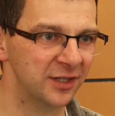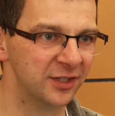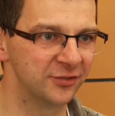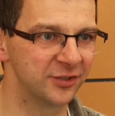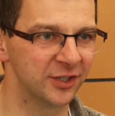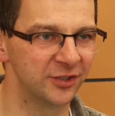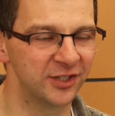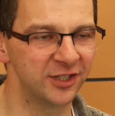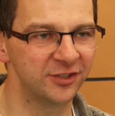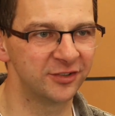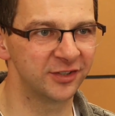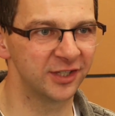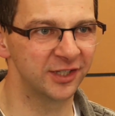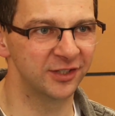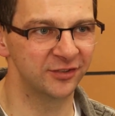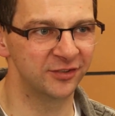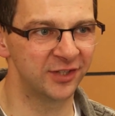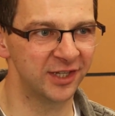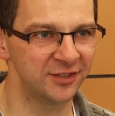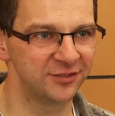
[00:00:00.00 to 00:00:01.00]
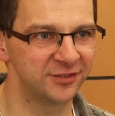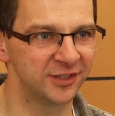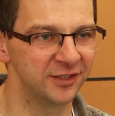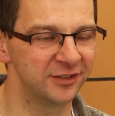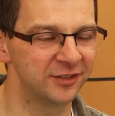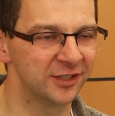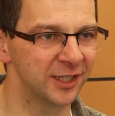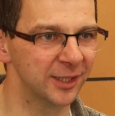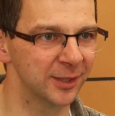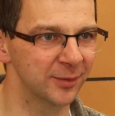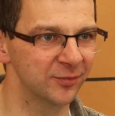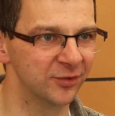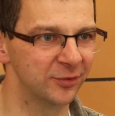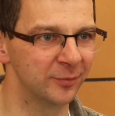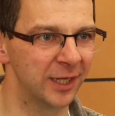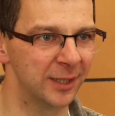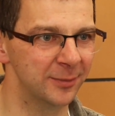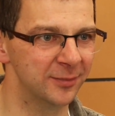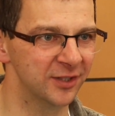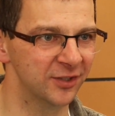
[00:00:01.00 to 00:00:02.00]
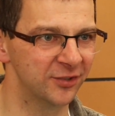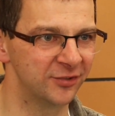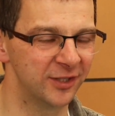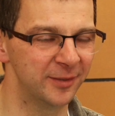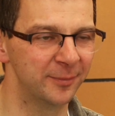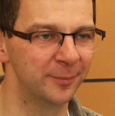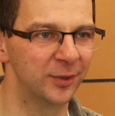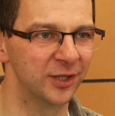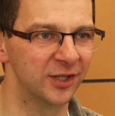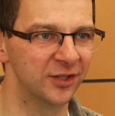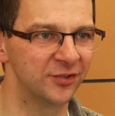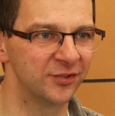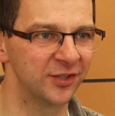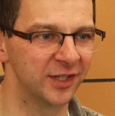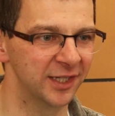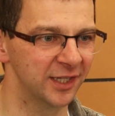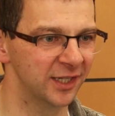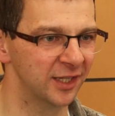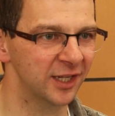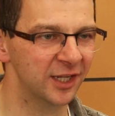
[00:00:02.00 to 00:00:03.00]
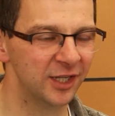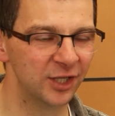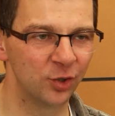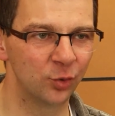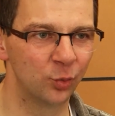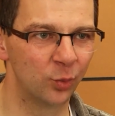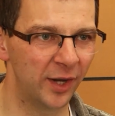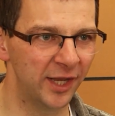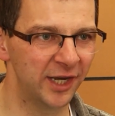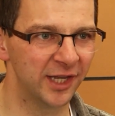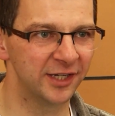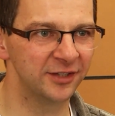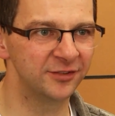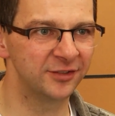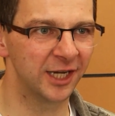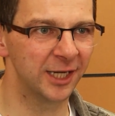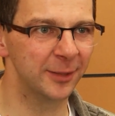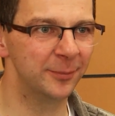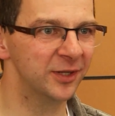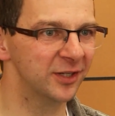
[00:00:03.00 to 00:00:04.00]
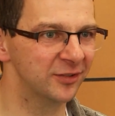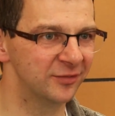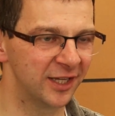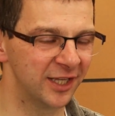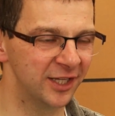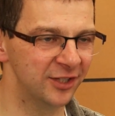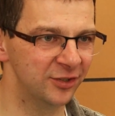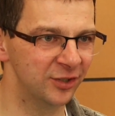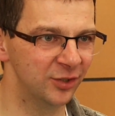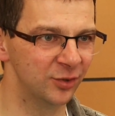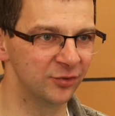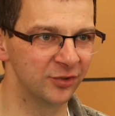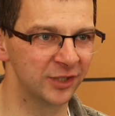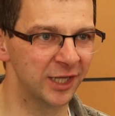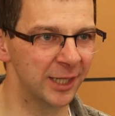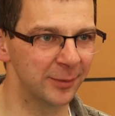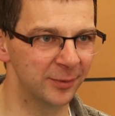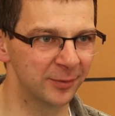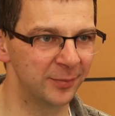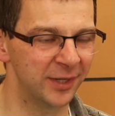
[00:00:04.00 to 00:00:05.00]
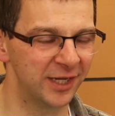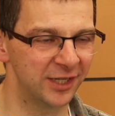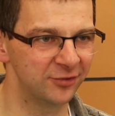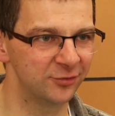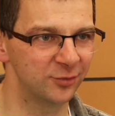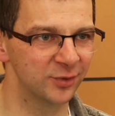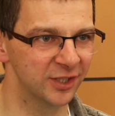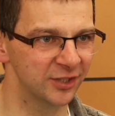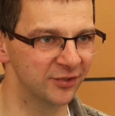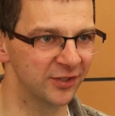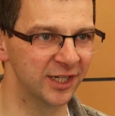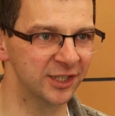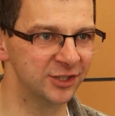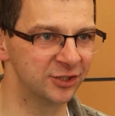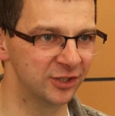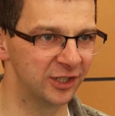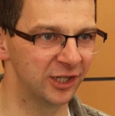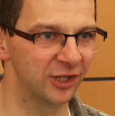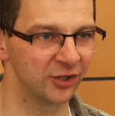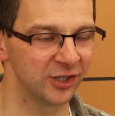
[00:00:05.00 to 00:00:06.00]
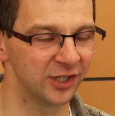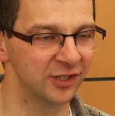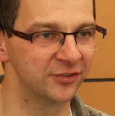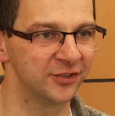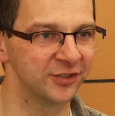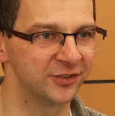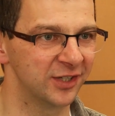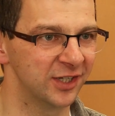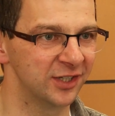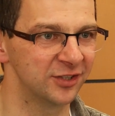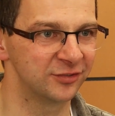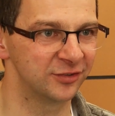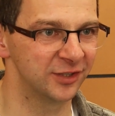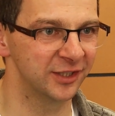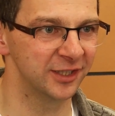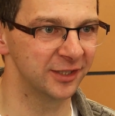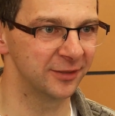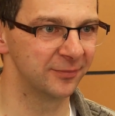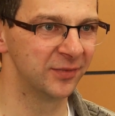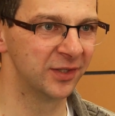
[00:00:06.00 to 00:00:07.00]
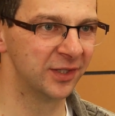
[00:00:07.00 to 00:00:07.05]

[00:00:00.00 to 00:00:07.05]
So this, in testing terms, might be as simple as saying, when I type in a valid username and password, I should log in successfully.